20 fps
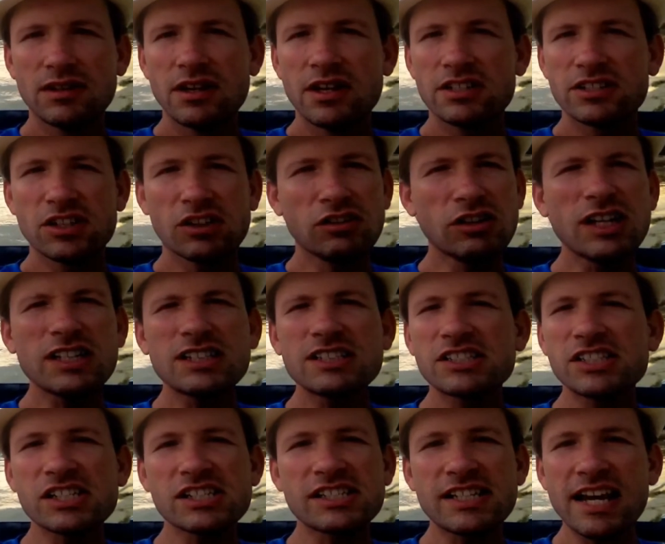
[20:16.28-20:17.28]
So let's
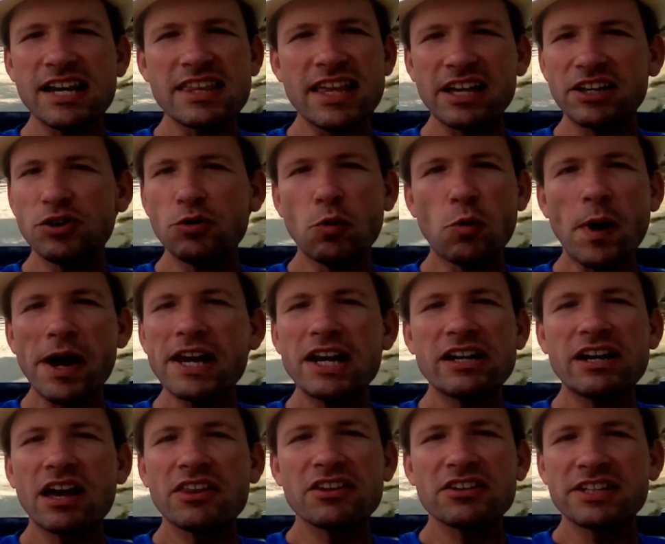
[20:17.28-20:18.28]
just say that you wait
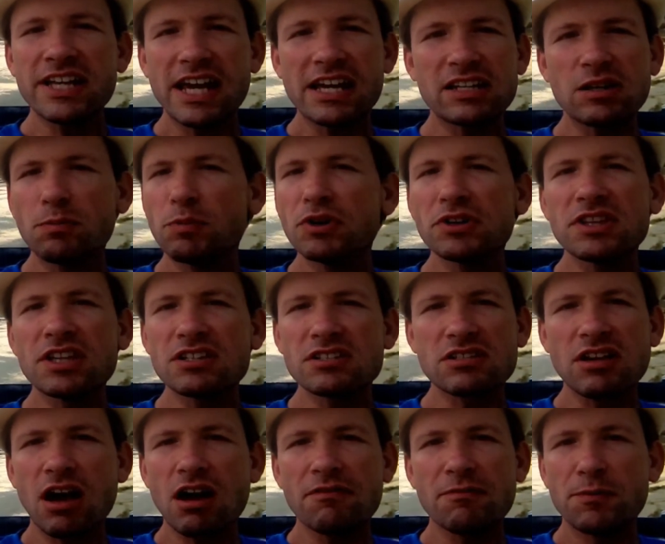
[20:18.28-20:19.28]
another day to put this
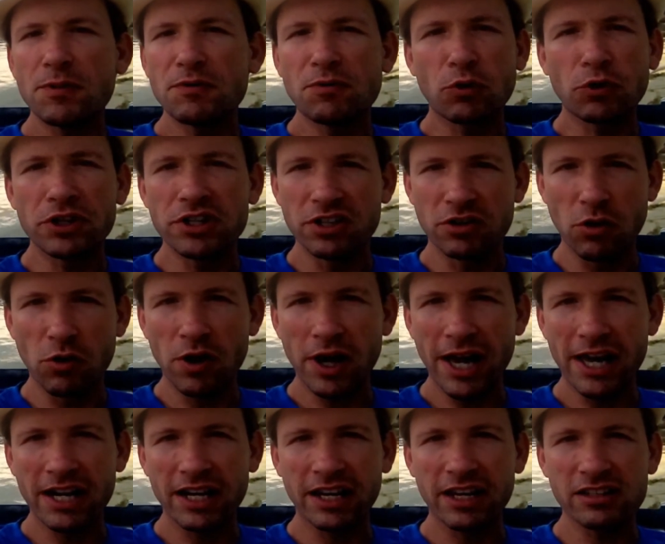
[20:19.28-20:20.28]
off before you go
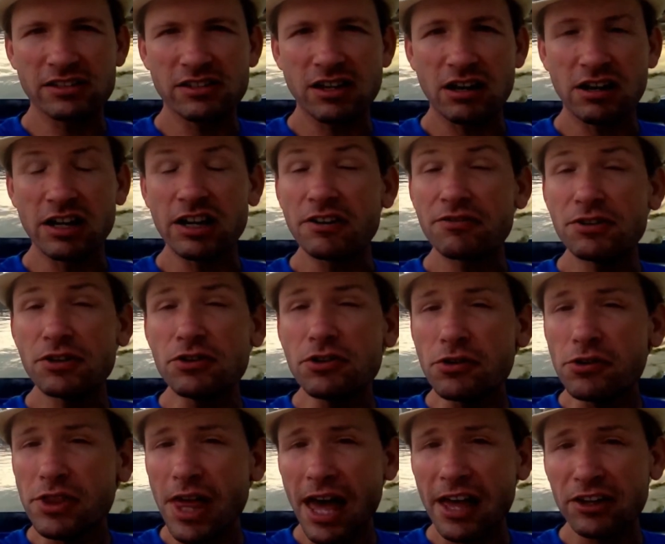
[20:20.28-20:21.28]
ahead and get started. If you
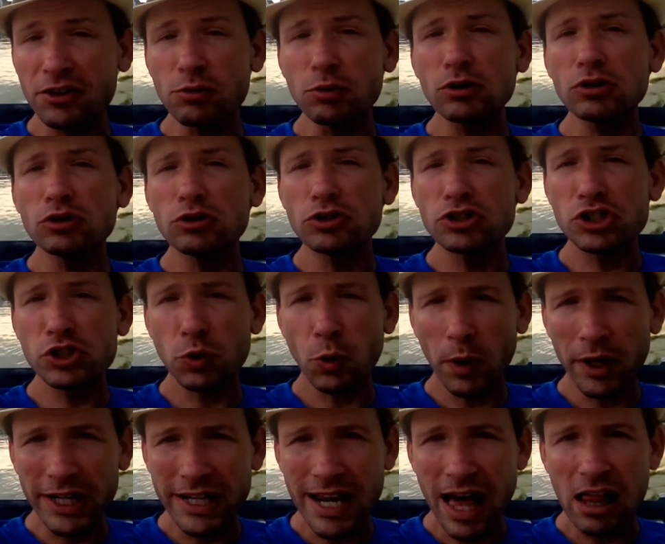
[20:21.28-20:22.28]
do that, you will lose
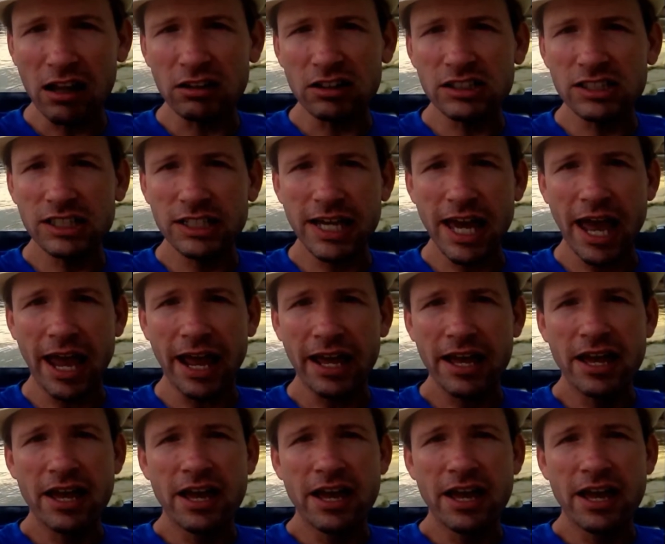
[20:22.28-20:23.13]
$20 today.